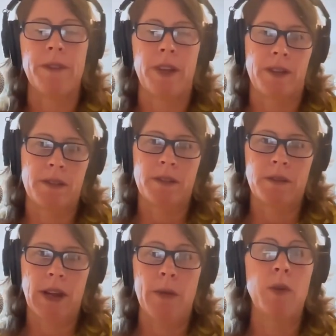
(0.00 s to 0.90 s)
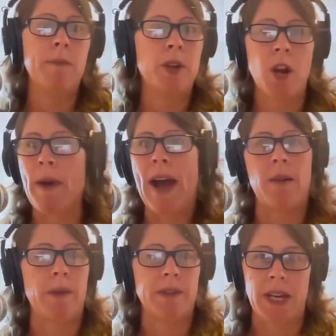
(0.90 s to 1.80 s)
things. I would go
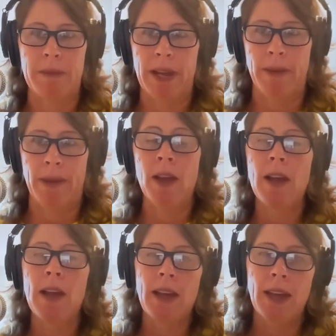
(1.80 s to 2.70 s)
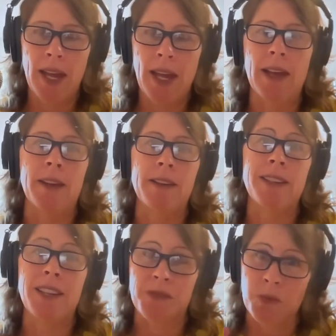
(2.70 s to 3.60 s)
back one day, maybe. And
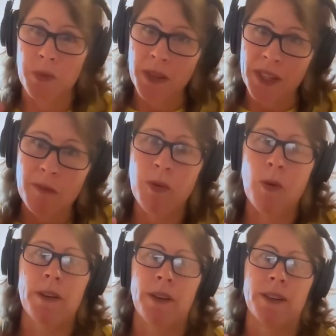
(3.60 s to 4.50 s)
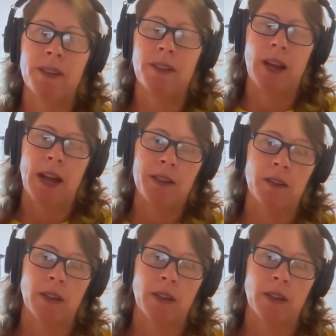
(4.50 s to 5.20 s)
it's really important not to